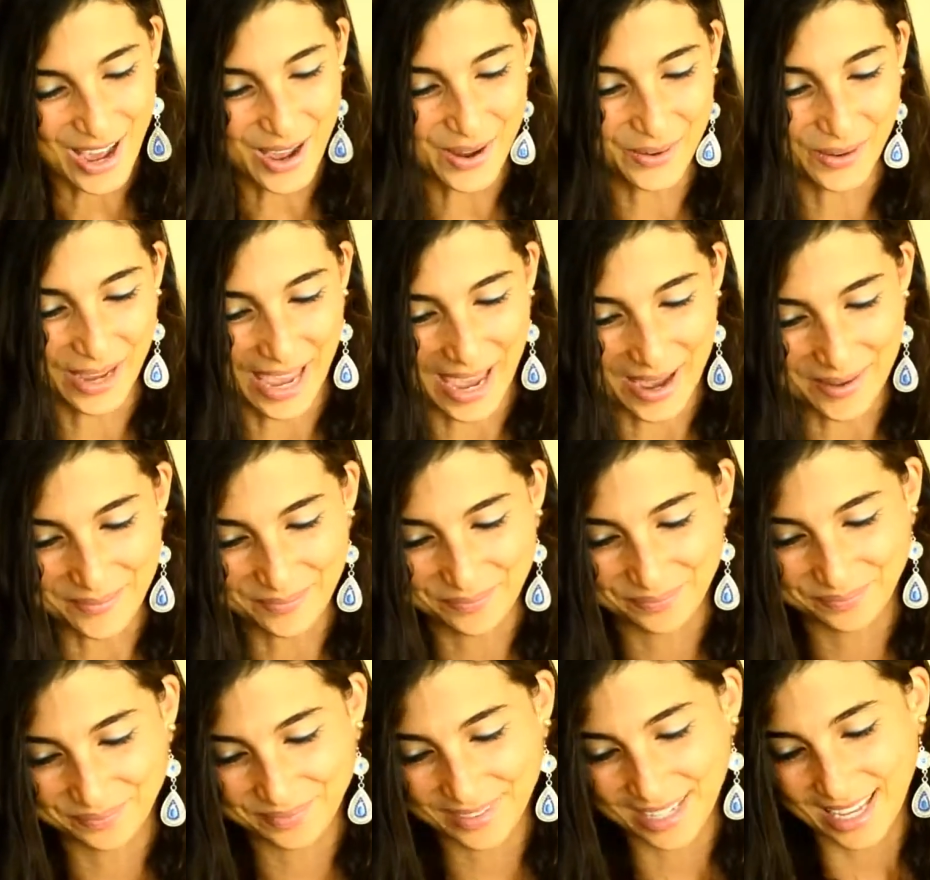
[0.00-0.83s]
Okay,
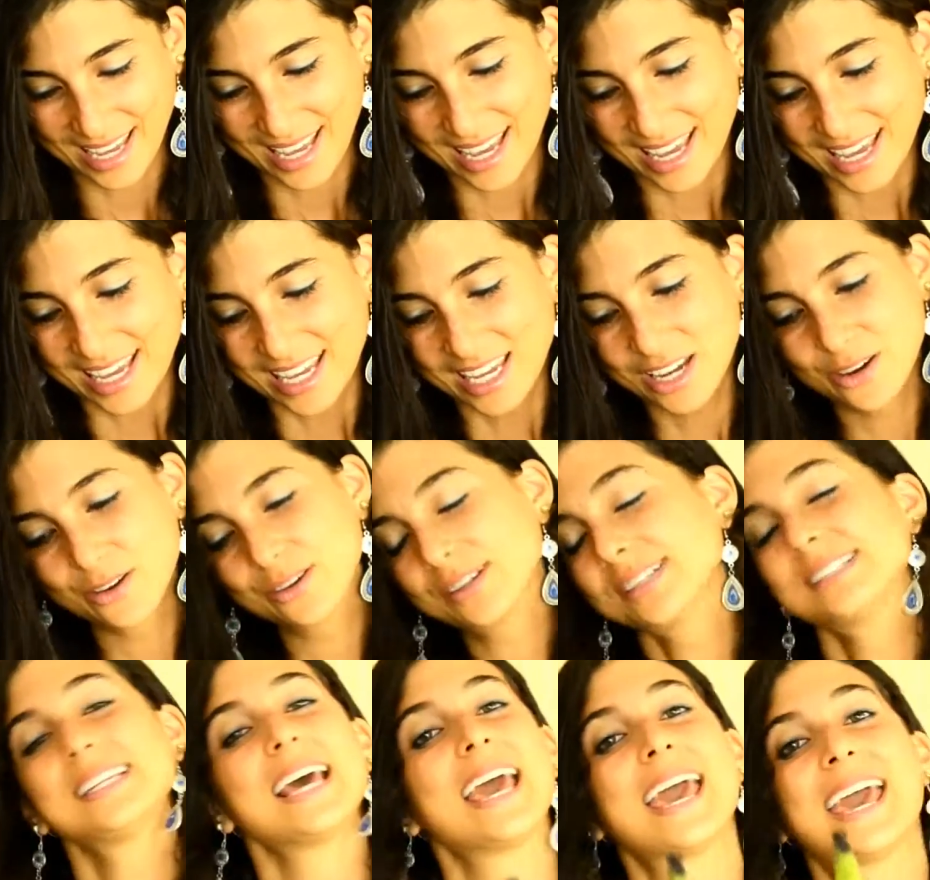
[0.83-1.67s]
here
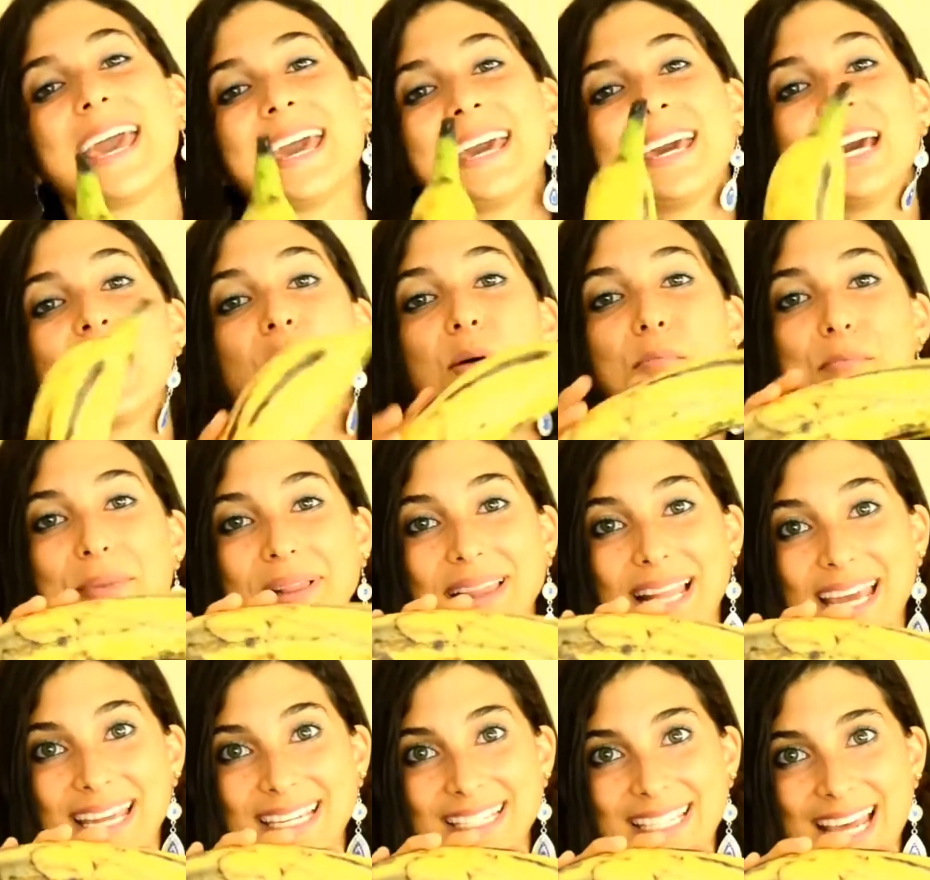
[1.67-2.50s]
is a
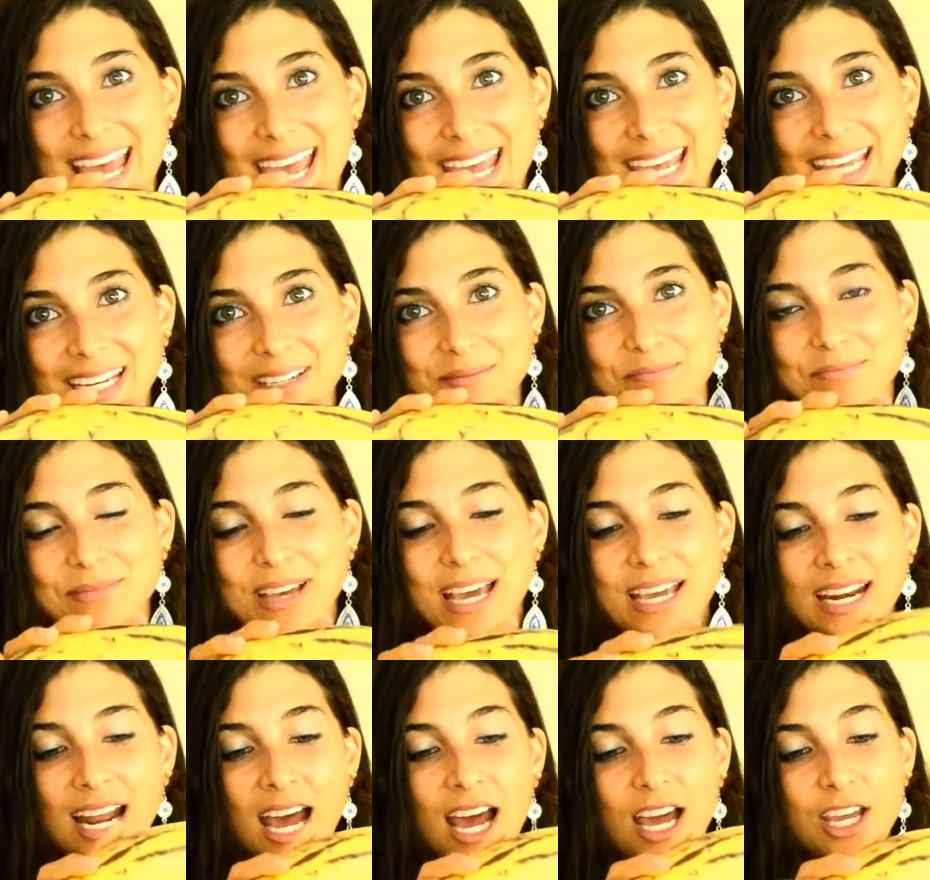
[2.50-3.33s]
plantain,
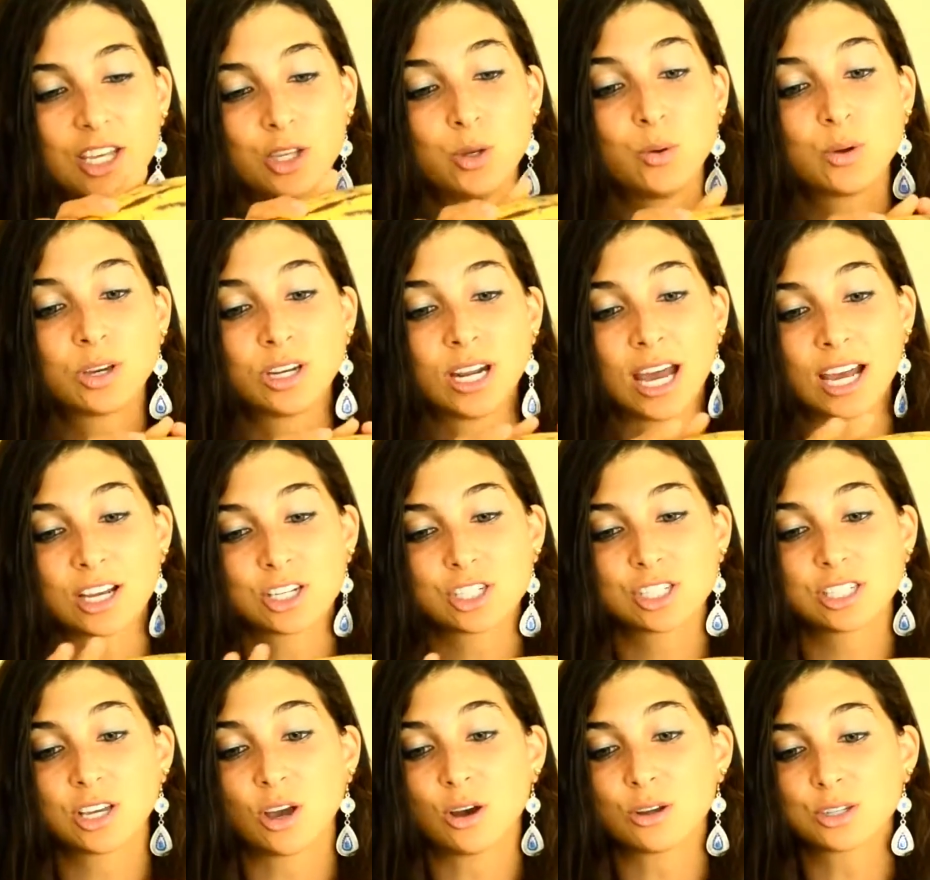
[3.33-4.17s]
and you can
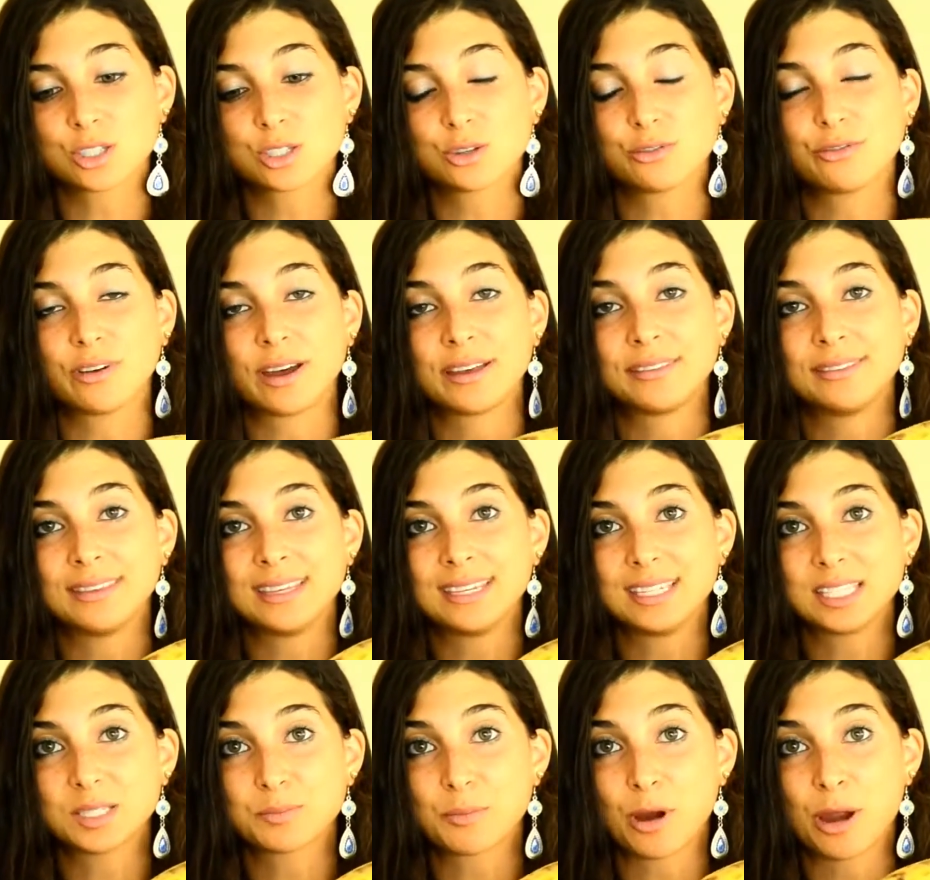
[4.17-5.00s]
actually also find
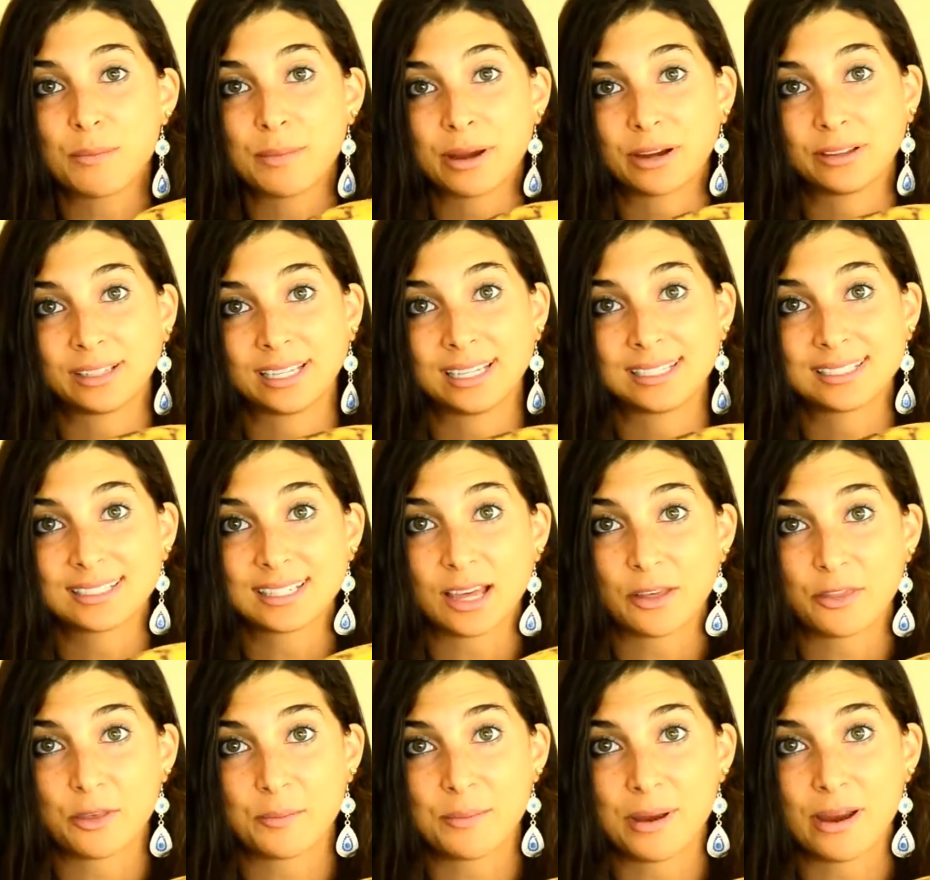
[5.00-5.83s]
these primarily in
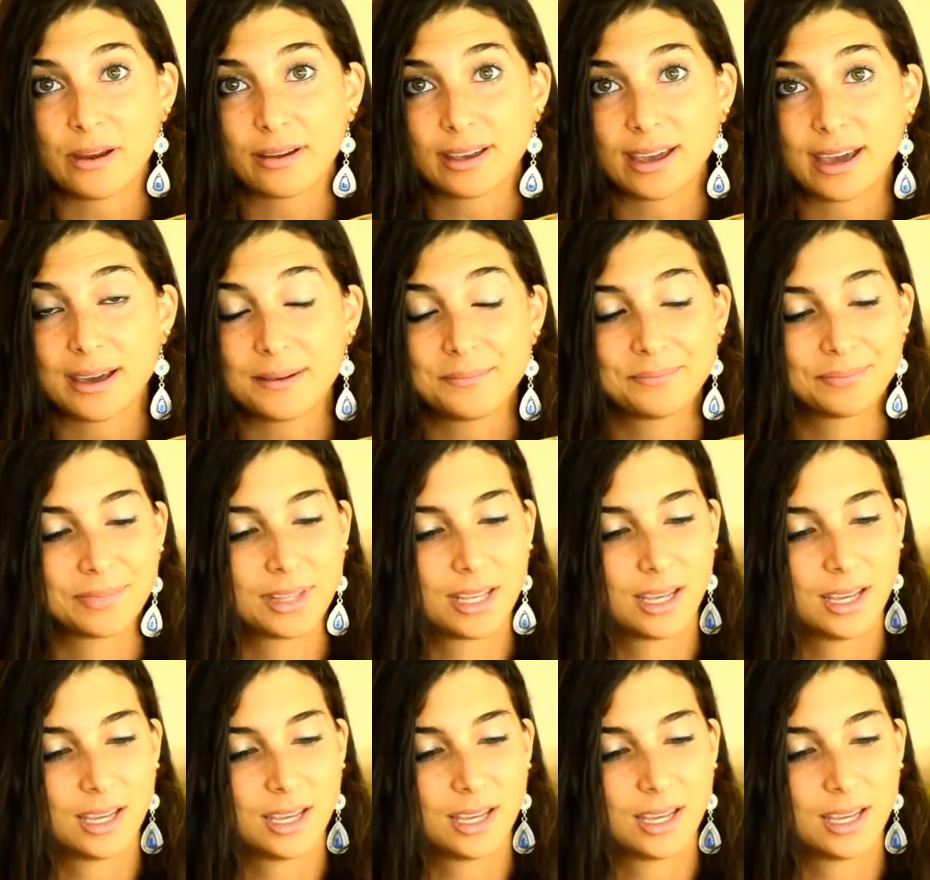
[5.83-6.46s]
South America.